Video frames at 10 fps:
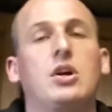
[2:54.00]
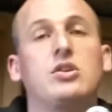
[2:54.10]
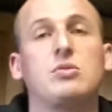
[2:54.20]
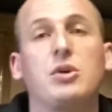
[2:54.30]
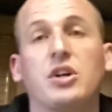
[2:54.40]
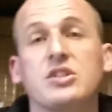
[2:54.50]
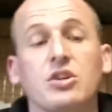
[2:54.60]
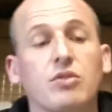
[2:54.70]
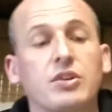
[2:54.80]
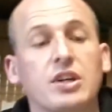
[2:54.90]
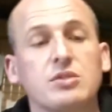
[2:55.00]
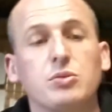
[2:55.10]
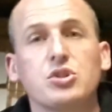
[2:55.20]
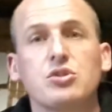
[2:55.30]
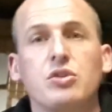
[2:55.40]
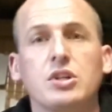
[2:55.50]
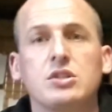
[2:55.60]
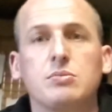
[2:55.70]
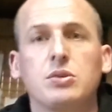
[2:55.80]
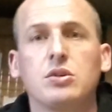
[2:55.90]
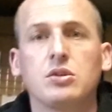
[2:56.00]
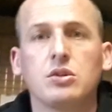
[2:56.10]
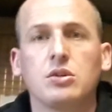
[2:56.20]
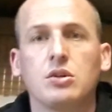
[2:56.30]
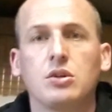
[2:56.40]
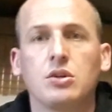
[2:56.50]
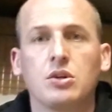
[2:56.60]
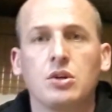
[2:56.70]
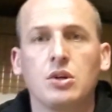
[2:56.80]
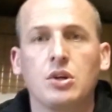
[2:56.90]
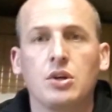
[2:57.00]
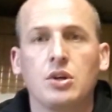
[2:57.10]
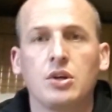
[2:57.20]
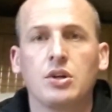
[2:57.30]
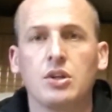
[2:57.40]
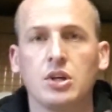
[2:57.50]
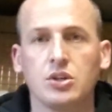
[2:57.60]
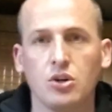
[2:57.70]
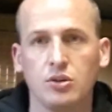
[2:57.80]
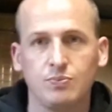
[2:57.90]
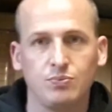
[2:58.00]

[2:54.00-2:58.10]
To be honest, I don't think that's much straighter, but there you go.